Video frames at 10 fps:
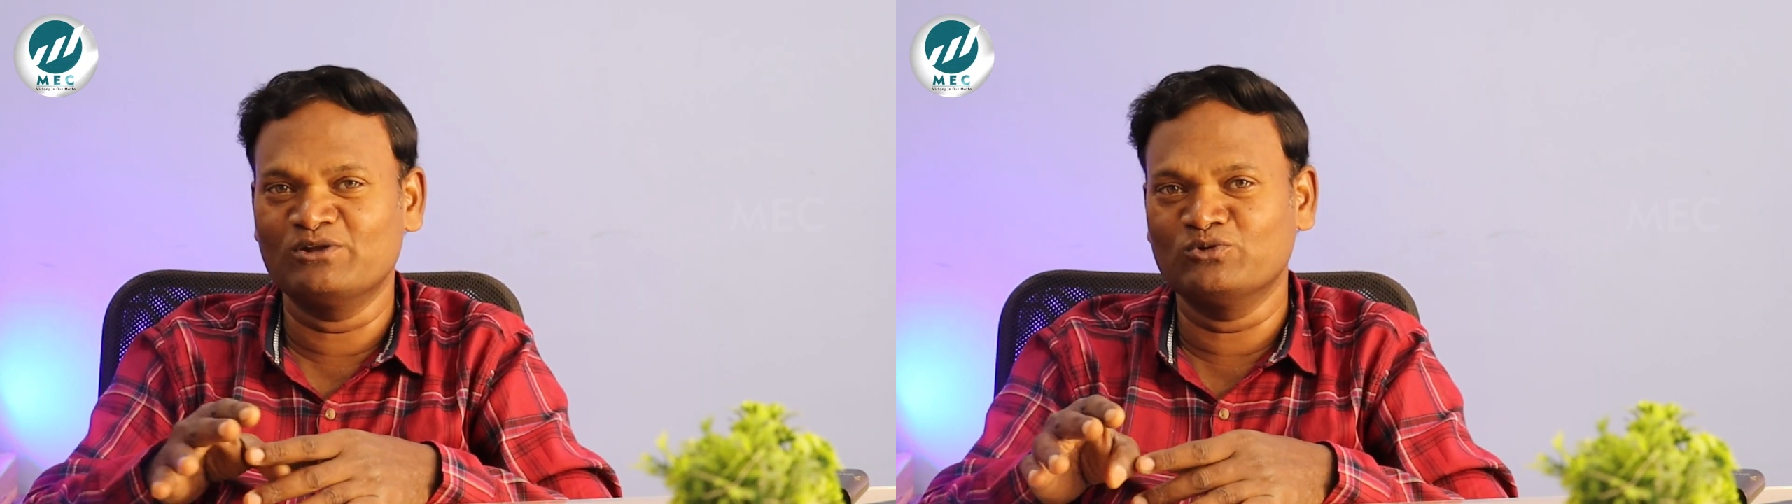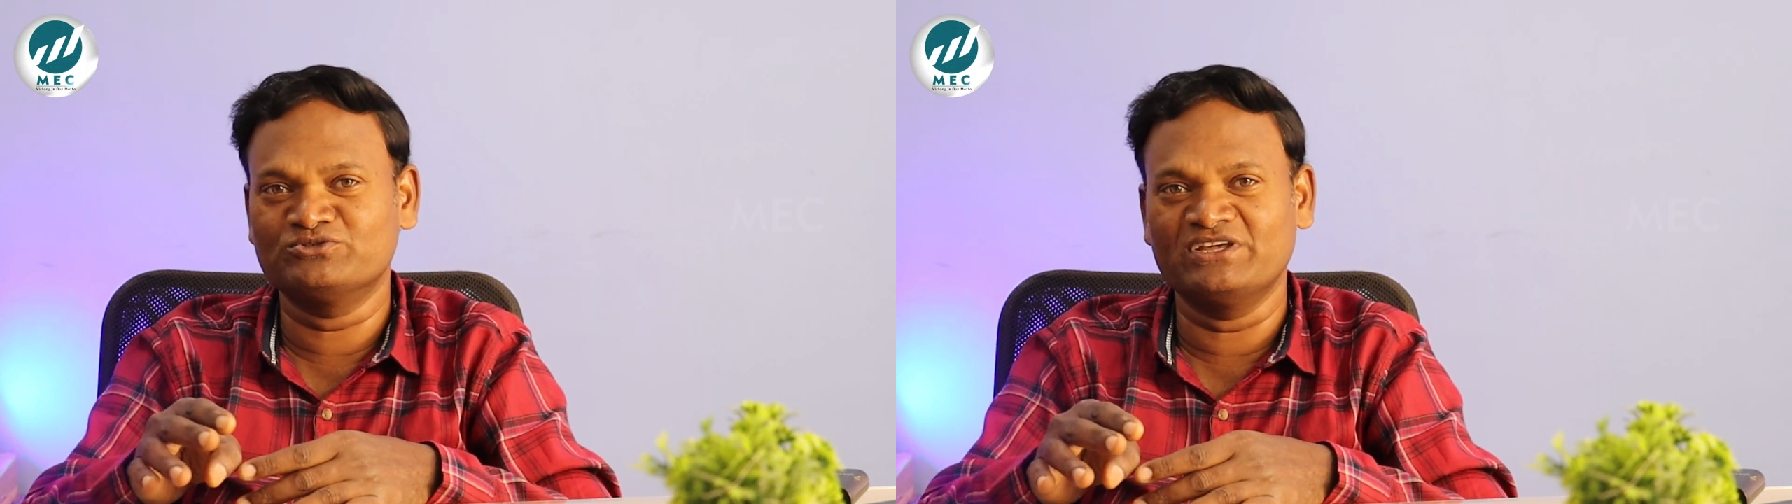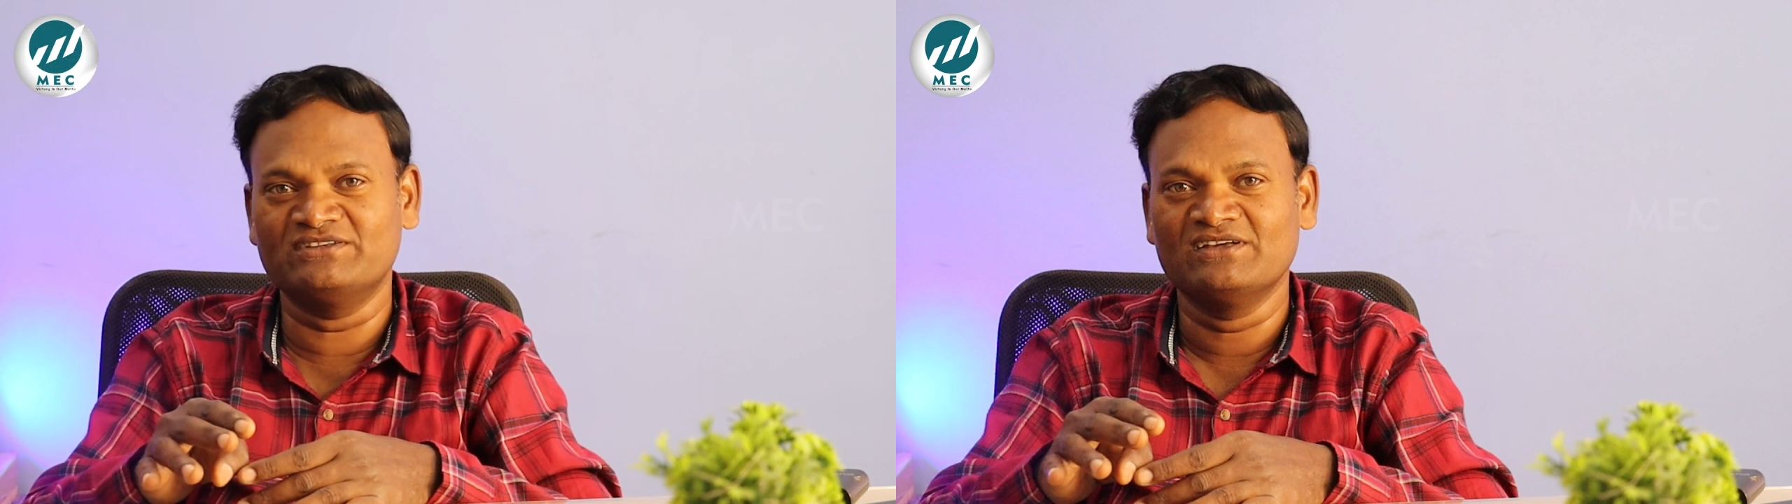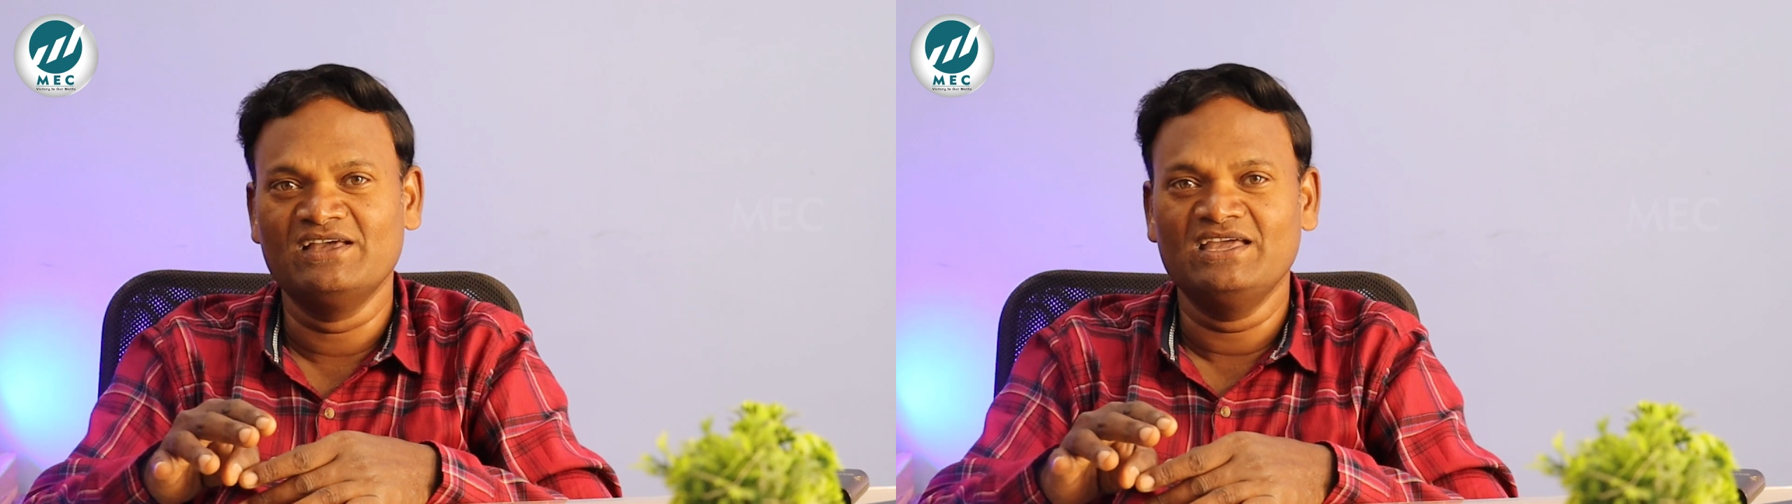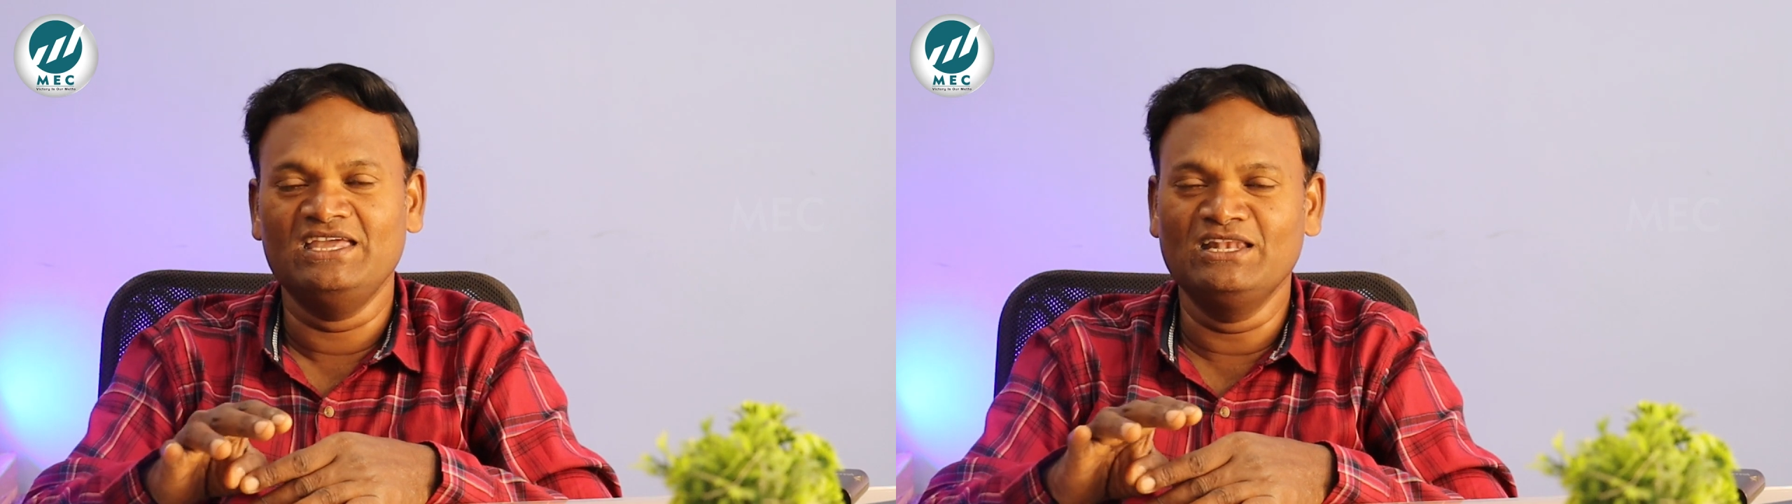all those things,
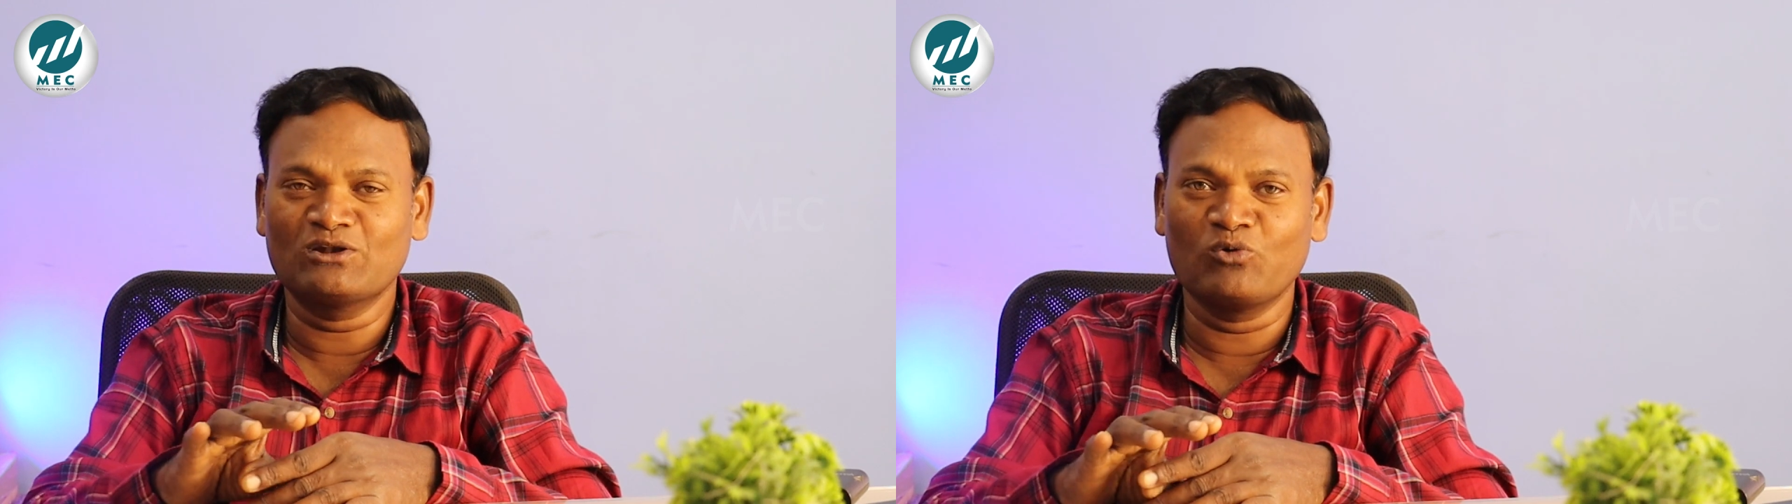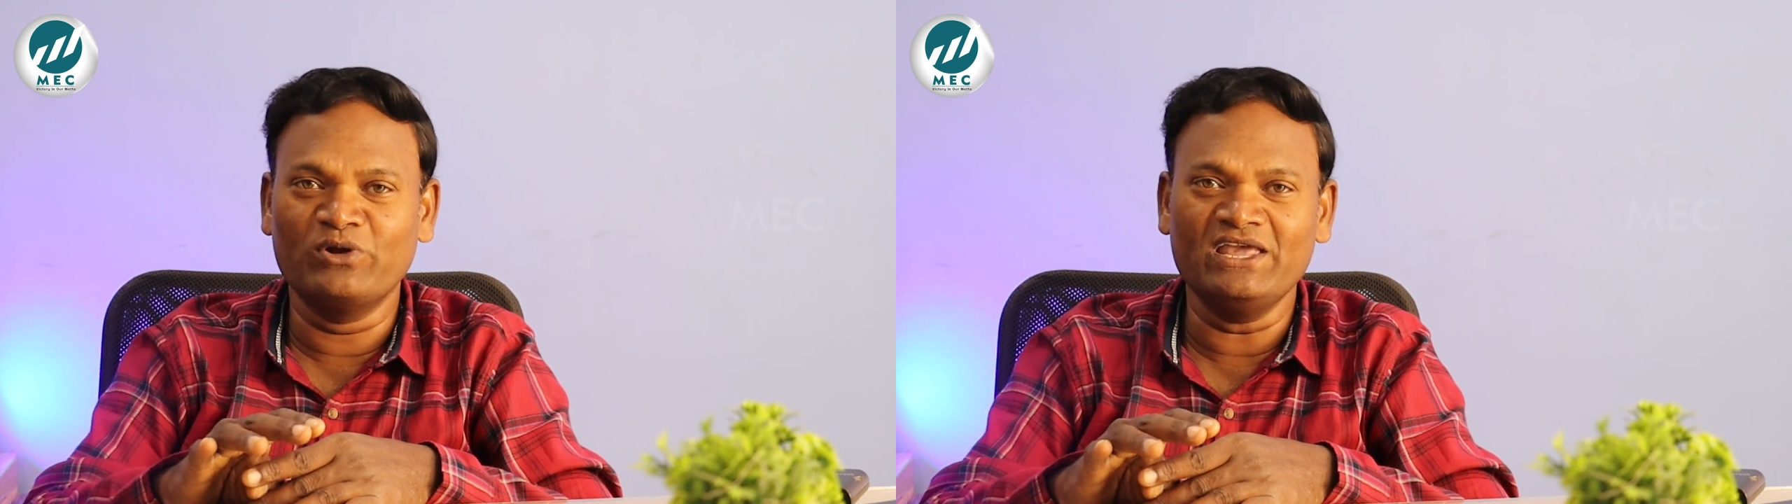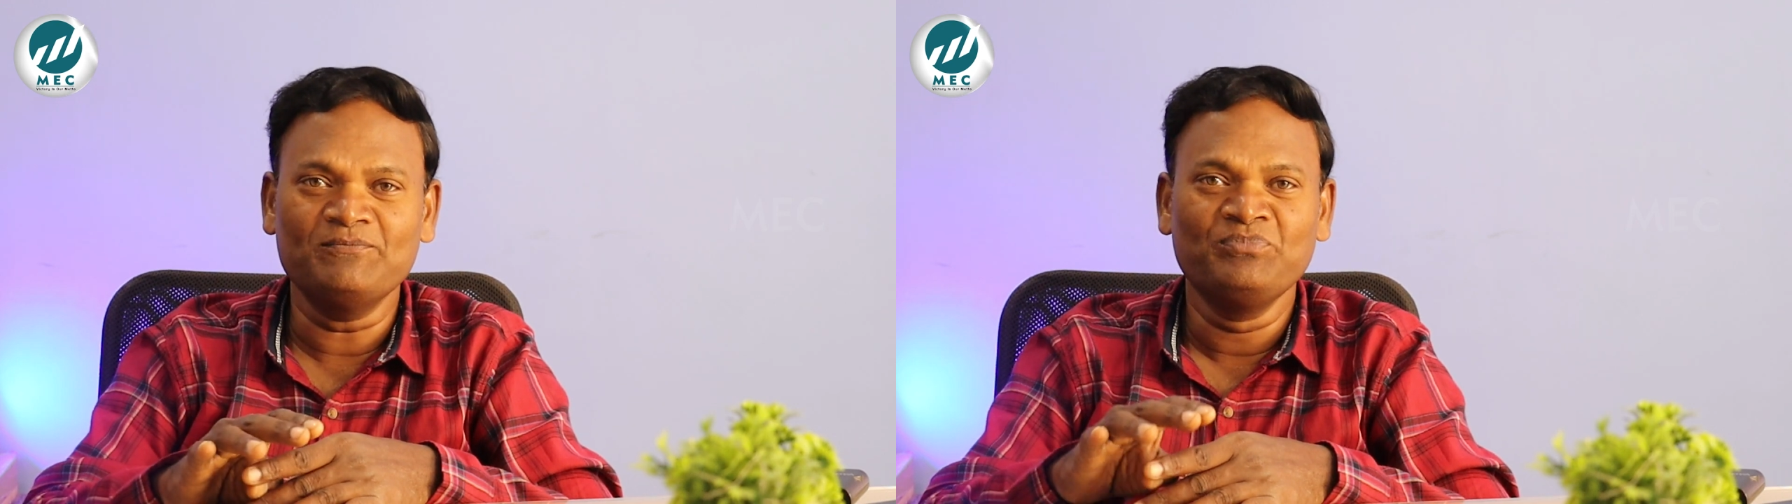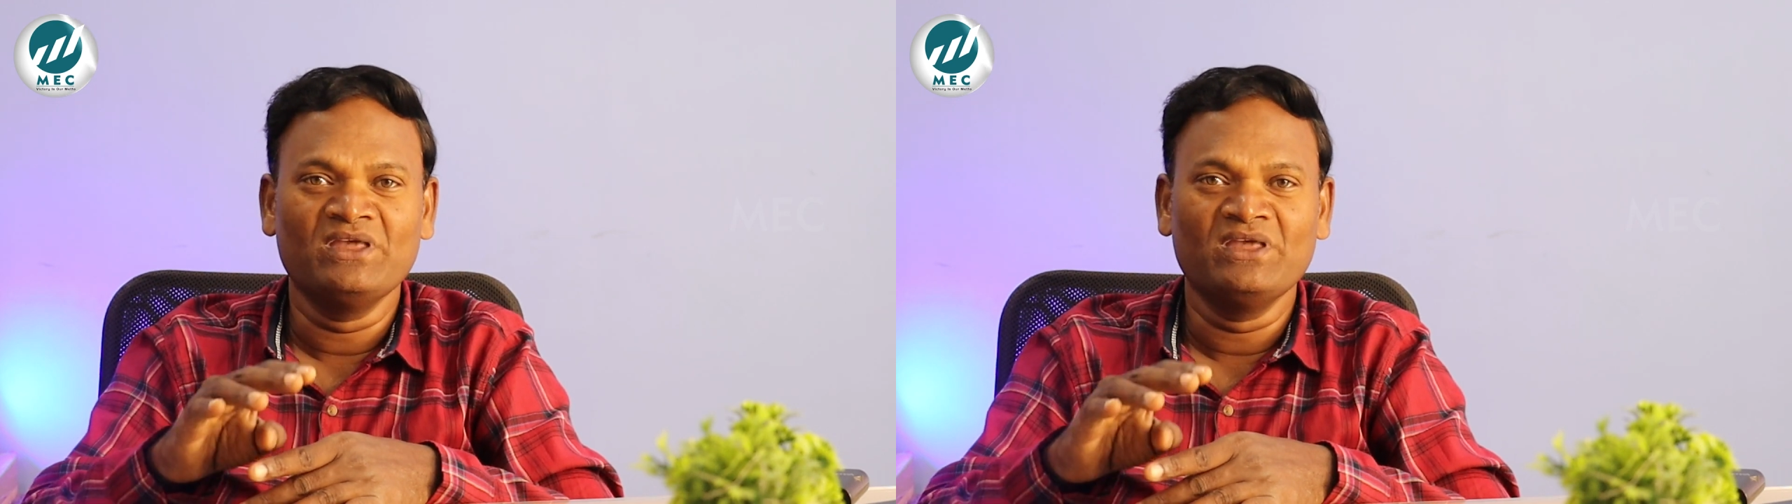including